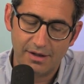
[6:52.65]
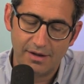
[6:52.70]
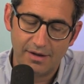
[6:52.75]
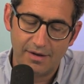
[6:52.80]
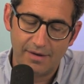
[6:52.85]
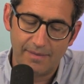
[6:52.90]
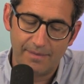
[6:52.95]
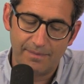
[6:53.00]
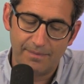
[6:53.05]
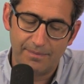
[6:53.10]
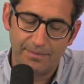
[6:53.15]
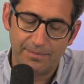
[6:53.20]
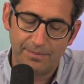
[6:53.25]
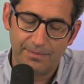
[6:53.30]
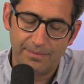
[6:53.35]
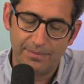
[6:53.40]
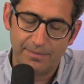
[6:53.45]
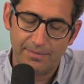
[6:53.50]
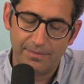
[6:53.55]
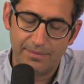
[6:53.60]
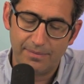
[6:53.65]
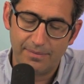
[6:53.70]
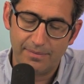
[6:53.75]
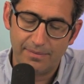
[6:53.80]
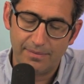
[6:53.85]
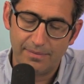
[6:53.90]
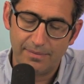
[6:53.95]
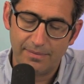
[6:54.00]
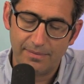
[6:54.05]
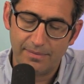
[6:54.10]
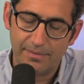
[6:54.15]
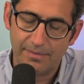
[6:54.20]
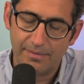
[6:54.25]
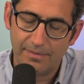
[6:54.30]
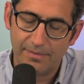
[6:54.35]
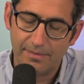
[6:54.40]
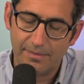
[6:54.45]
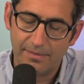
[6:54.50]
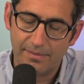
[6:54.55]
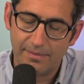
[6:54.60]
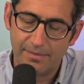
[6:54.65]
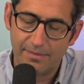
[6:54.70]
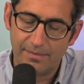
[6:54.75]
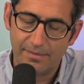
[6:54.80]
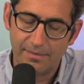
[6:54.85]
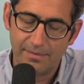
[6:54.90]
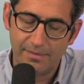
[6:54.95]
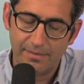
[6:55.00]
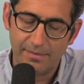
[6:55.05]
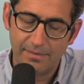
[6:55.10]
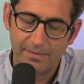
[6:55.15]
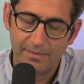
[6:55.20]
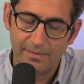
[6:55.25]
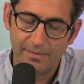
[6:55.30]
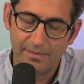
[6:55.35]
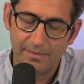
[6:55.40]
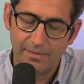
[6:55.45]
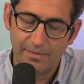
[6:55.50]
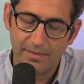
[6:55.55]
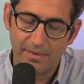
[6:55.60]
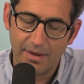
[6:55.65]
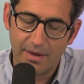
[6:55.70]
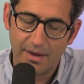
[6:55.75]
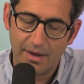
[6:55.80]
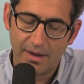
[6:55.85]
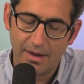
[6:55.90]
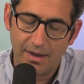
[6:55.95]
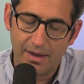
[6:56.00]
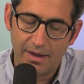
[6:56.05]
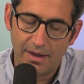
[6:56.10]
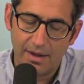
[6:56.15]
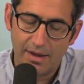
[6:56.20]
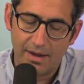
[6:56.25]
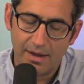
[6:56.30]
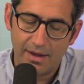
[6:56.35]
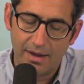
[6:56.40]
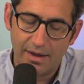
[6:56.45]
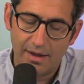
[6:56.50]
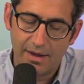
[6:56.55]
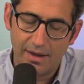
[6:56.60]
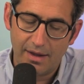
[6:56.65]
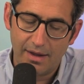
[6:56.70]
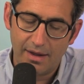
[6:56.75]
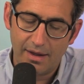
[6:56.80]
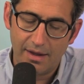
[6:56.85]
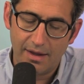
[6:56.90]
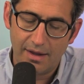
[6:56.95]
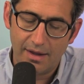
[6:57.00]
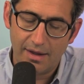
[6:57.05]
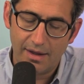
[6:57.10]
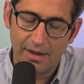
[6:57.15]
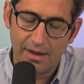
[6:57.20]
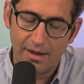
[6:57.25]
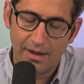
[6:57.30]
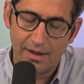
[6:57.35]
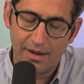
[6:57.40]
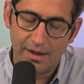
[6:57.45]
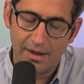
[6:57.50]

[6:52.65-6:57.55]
No one is speaking in this clip.